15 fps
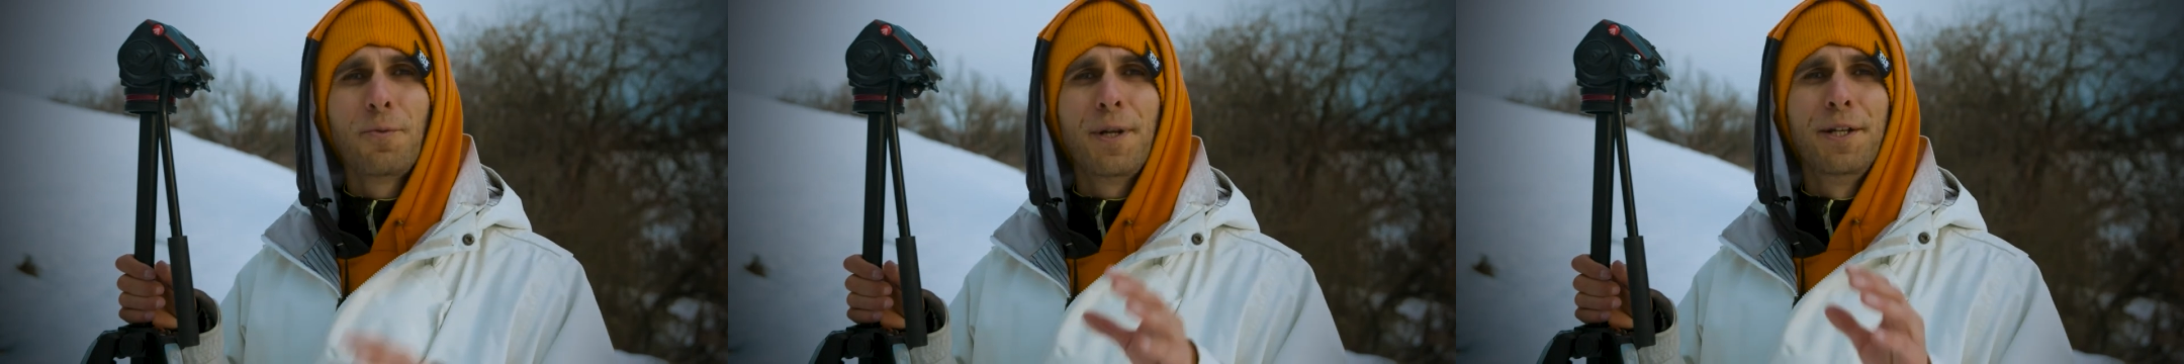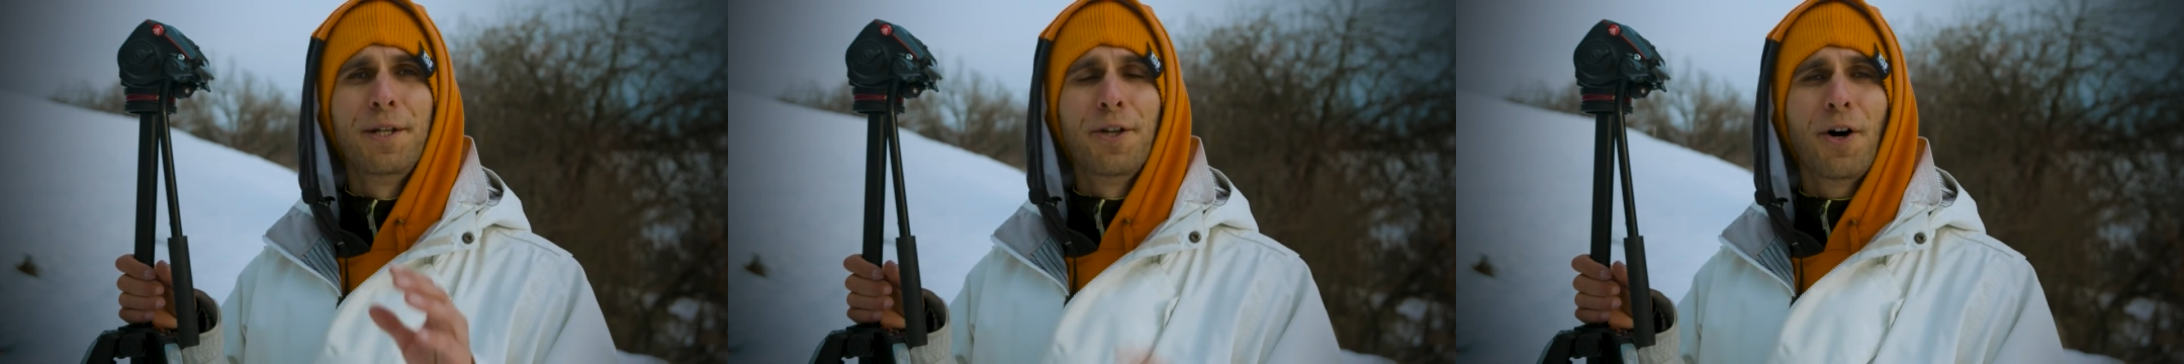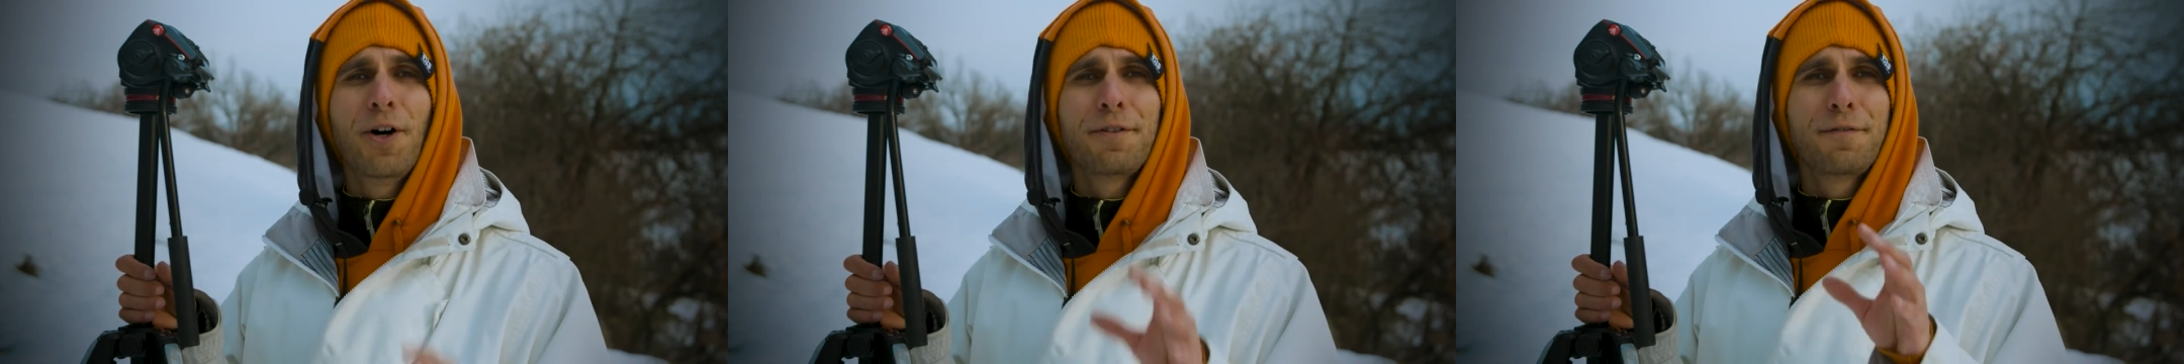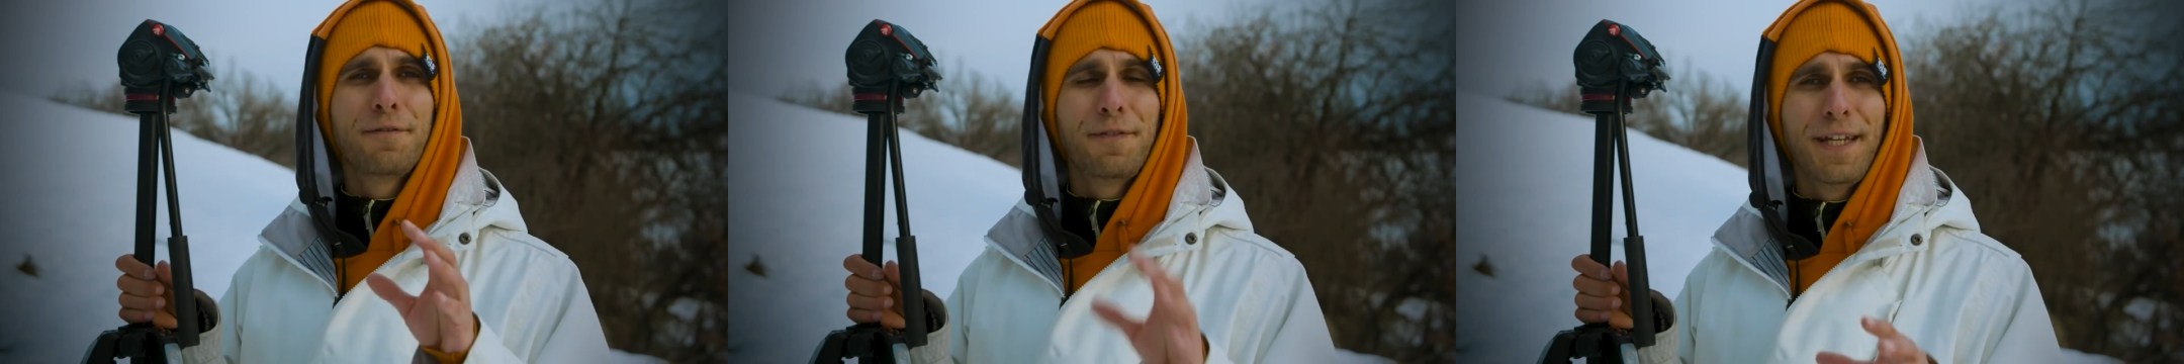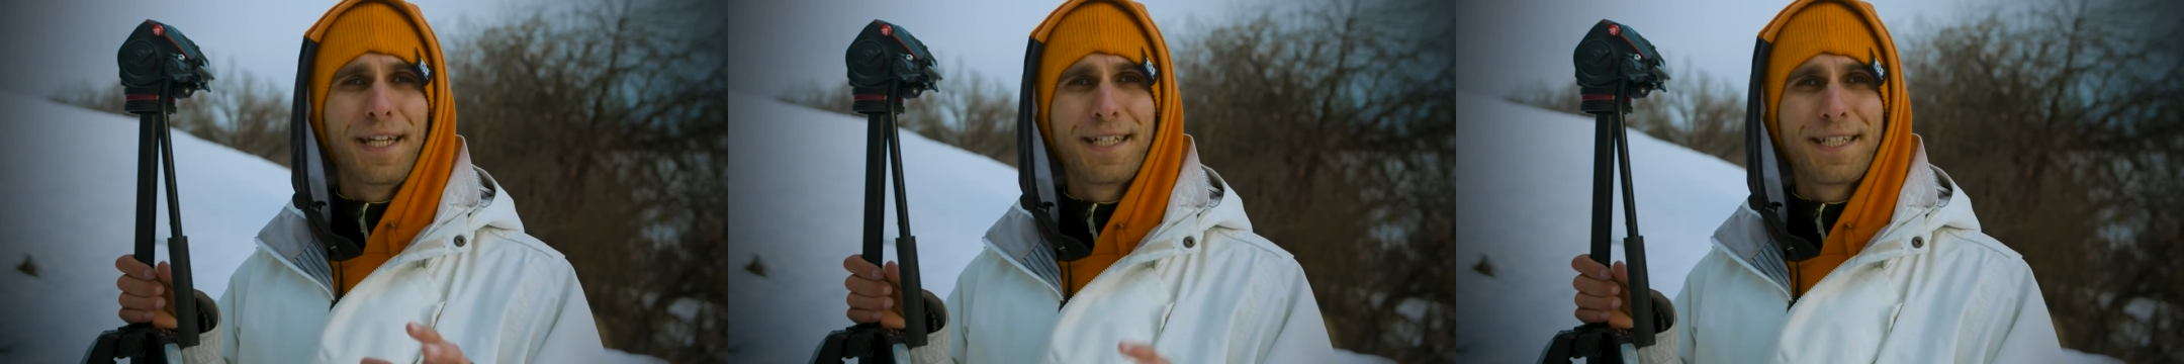will not
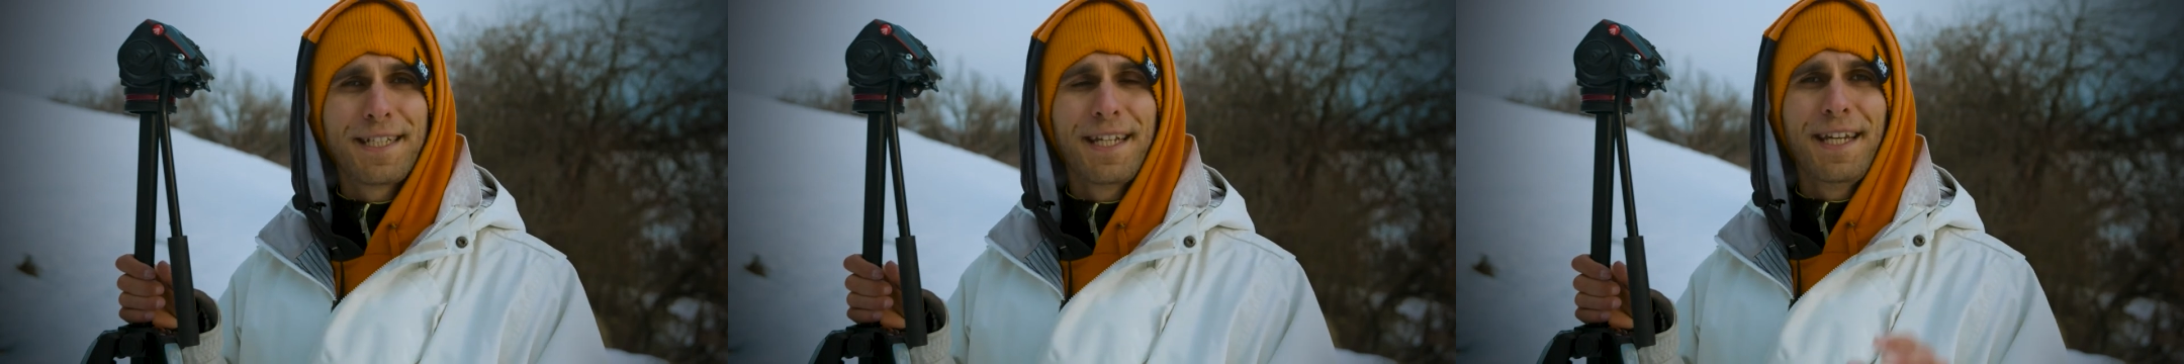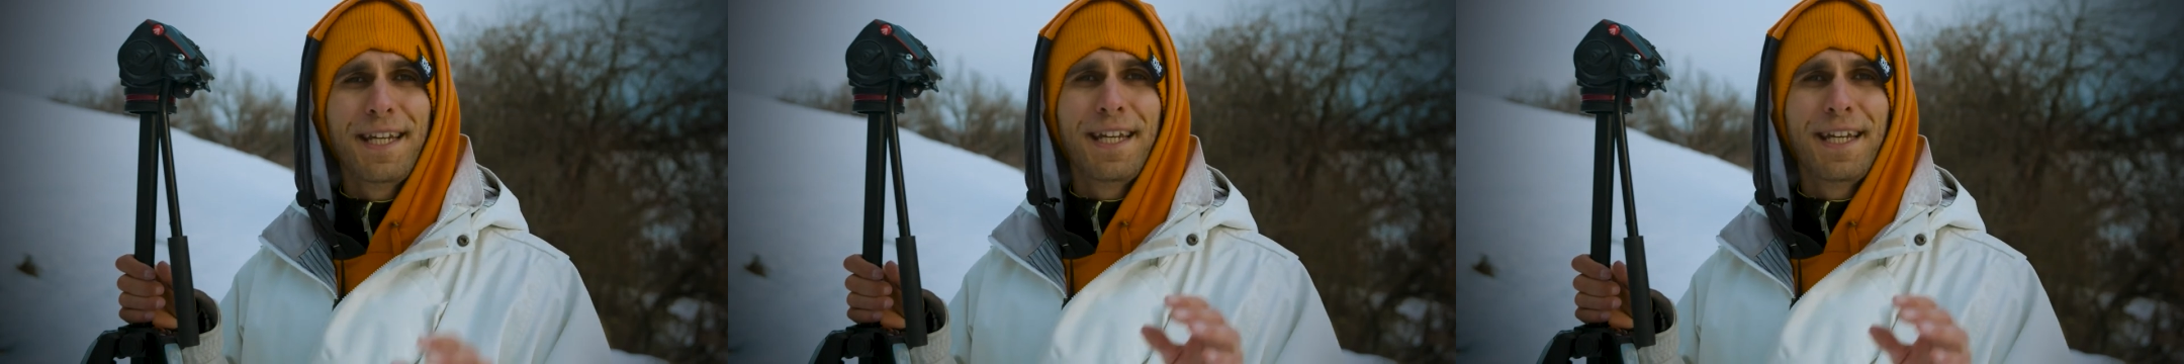fit